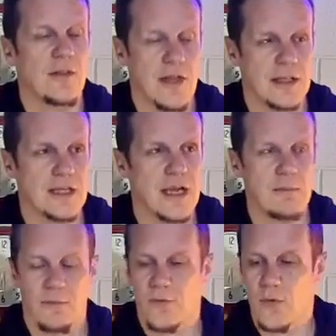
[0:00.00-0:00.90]
Thanks,
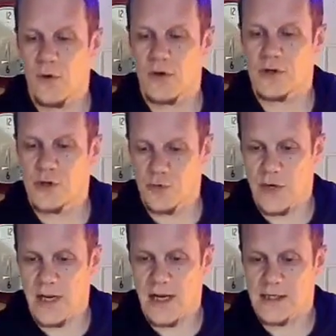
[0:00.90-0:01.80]
team, for
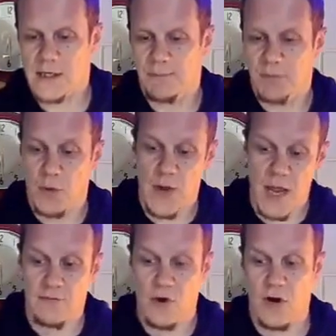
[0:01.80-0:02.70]
joining us. We
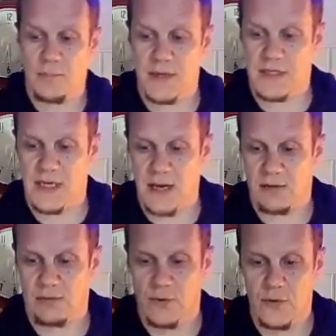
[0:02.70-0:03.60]
have got a bit to
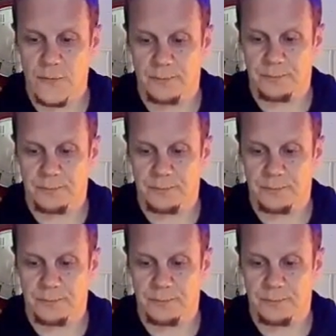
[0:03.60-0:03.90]
get through.